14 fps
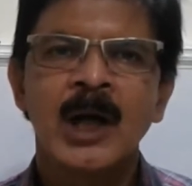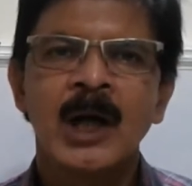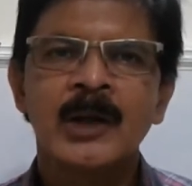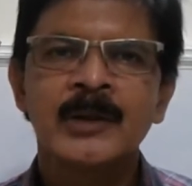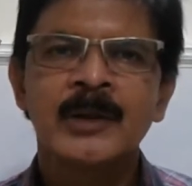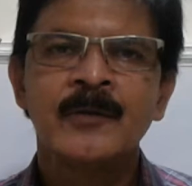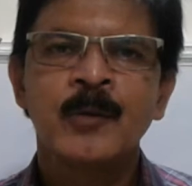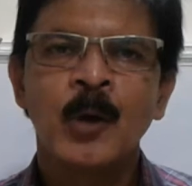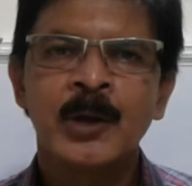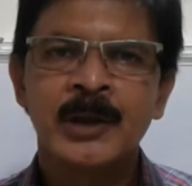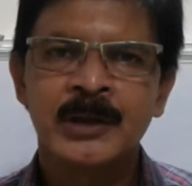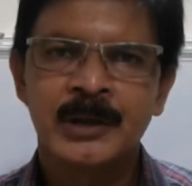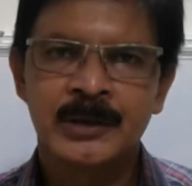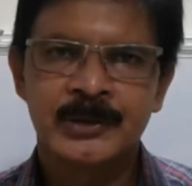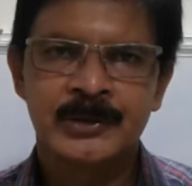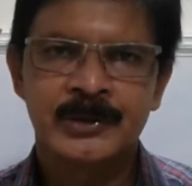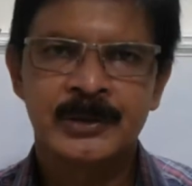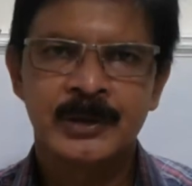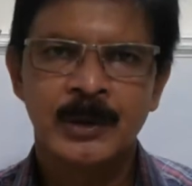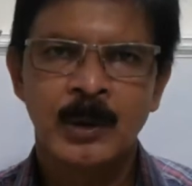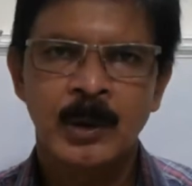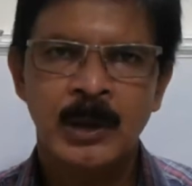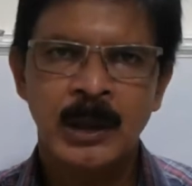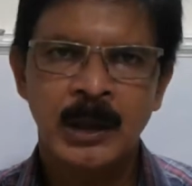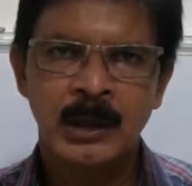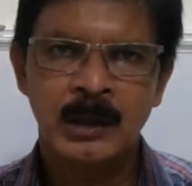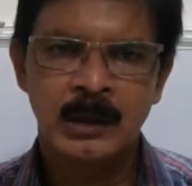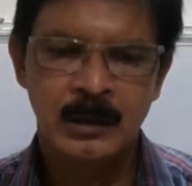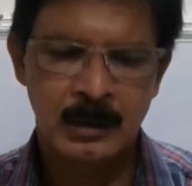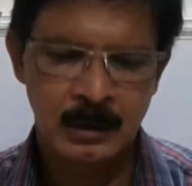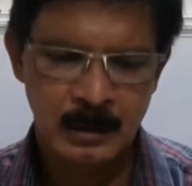other foreigners. Okay,